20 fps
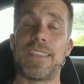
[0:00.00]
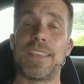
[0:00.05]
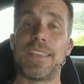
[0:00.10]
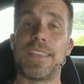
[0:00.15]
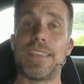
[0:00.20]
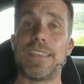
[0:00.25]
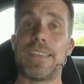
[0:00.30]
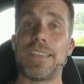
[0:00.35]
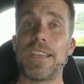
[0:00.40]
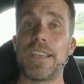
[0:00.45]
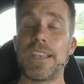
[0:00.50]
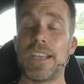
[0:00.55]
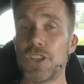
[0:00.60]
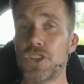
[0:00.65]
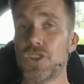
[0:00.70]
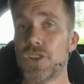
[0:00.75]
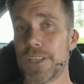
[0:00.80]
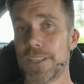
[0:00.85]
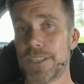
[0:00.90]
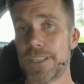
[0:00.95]
the
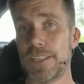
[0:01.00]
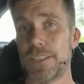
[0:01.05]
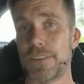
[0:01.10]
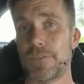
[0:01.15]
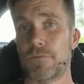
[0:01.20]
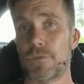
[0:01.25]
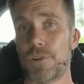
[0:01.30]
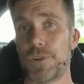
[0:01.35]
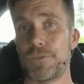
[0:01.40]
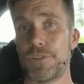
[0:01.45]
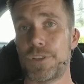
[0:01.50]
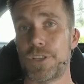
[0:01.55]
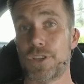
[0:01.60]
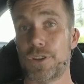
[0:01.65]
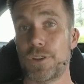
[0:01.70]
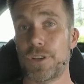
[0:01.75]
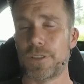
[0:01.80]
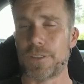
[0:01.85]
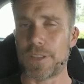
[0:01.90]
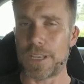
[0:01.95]
intricacies of rotary
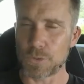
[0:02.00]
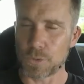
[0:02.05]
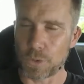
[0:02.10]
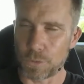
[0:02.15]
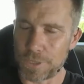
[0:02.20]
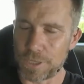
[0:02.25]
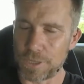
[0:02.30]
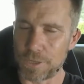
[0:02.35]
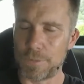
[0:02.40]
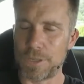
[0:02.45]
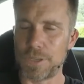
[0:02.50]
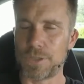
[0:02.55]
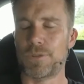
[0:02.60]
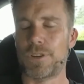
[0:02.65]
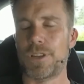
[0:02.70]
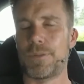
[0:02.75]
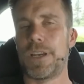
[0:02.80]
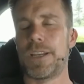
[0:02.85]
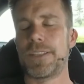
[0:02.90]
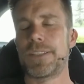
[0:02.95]
tuning. That's what we're going to be
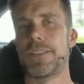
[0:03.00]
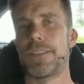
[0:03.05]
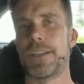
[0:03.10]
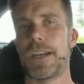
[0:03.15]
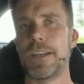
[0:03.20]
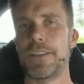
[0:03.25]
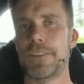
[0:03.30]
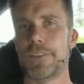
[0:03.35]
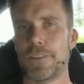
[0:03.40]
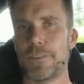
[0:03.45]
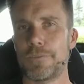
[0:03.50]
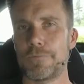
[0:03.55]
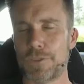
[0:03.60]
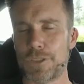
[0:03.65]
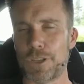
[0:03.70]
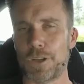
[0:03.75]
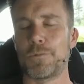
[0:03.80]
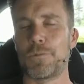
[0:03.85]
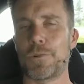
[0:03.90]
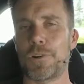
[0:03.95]
talking about today, so
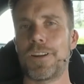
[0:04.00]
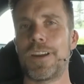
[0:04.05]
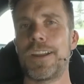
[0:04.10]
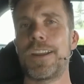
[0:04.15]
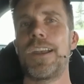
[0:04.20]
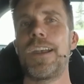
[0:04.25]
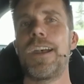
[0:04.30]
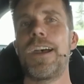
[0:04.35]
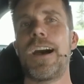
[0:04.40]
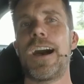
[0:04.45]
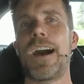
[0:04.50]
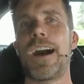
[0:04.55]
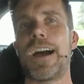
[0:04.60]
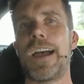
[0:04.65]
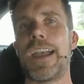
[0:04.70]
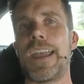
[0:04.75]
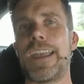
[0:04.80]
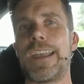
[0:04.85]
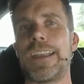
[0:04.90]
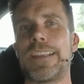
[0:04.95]
don't worry.
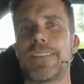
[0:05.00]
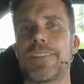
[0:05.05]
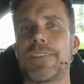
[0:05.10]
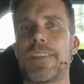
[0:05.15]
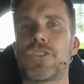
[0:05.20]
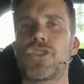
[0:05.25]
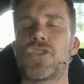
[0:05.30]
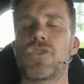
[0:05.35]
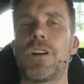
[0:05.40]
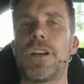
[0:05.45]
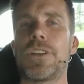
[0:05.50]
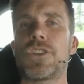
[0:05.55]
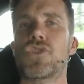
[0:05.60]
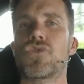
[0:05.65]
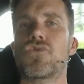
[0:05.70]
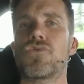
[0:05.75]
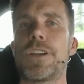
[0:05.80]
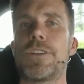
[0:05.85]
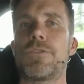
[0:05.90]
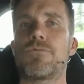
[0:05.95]
Uh, and they try and
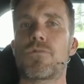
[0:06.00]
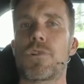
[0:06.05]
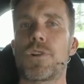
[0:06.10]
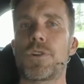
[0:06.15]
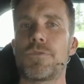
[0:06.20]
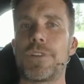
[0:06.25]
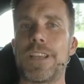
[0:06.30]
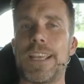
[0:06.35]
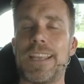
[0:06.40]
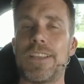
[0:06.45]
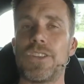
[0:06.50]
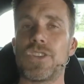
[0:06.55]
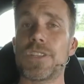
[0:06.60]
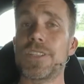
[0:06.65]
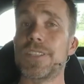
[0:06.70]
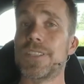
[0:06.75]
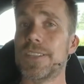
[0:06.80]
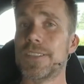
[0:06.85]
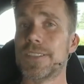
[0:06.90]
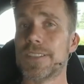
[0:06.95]
treat rotary
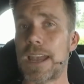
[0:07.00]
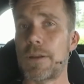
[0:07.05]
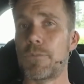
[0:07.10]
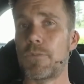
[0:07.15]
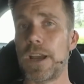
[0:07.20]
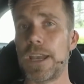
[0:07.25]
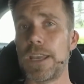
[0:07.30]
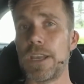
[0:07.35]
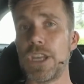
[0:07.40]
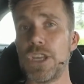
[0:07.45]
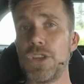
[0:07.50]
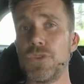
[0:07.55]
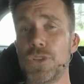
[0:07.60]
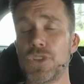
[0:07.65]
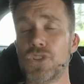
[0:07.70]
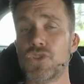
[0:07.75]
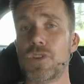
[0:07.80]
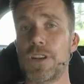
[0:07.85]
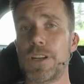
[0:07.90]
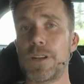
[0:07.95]
engines the same way you
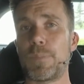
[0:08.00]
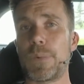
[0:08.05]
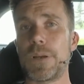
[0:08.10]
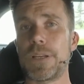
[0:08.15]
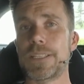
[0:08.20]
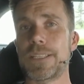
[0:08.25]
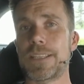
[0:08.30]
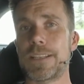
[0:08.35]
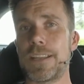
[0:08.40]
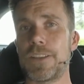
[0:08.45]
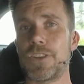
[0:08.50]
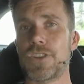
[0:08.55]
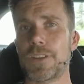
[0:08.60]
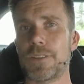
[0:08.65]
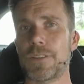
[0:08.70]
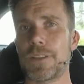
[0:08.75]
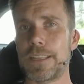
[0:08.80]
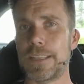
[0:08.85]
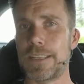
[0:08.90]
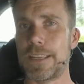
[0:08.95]
would treat a piston
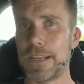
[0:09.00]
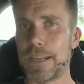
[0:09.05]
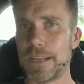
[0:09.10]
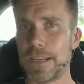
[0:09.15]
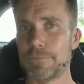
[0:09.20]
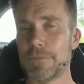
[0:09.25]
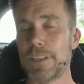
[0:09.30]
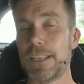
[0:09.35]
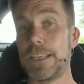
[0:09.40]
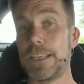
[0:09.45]
engine. Now,